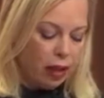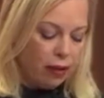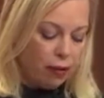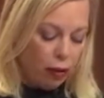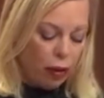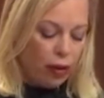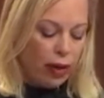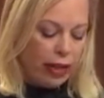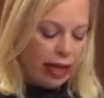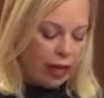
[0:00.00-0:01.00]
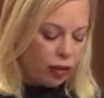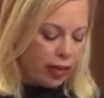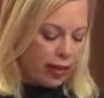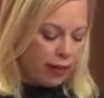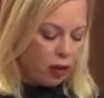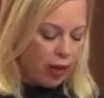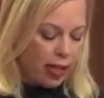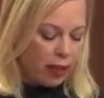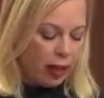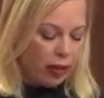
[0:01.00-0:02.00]
Further, in the interests of
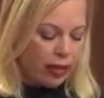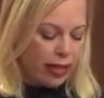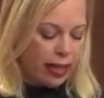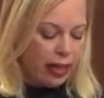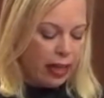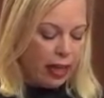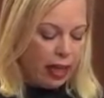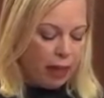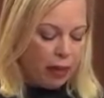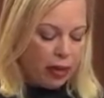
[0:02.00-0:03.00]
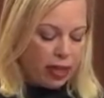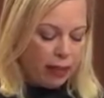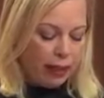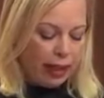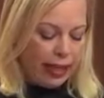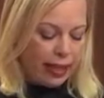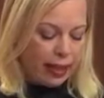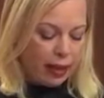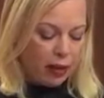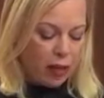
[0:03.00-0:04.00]
transparency, the bill stipulates that
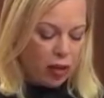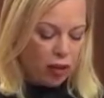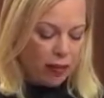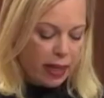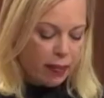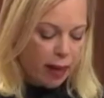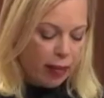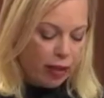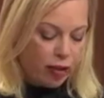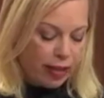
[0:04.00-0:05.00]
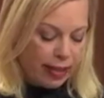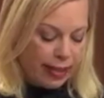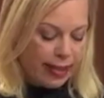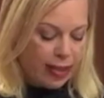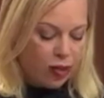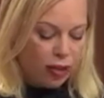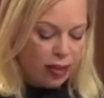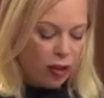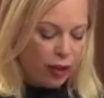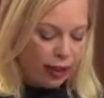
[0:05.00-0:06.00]
the commission must publish its
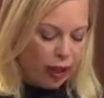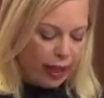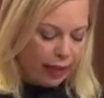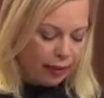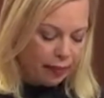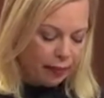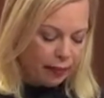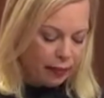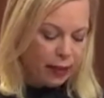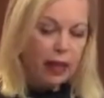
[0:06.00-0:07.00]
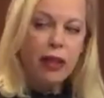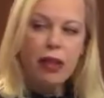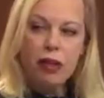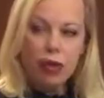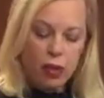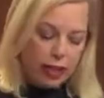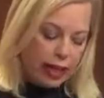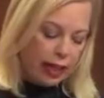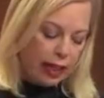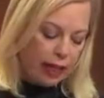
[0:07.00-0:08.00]
decisions online. The short
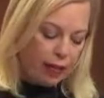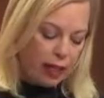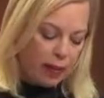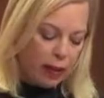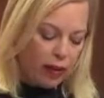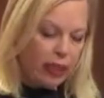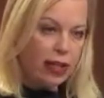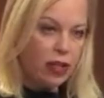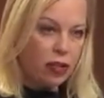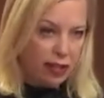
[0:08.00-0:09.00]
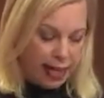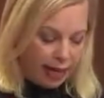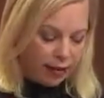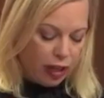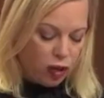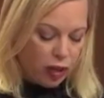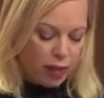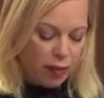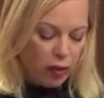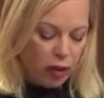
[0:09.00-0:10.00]
title of this bill is David and
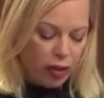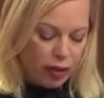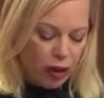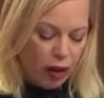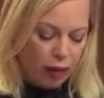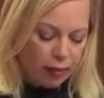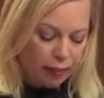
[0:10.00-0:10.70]
Joyce Milgaard's Law.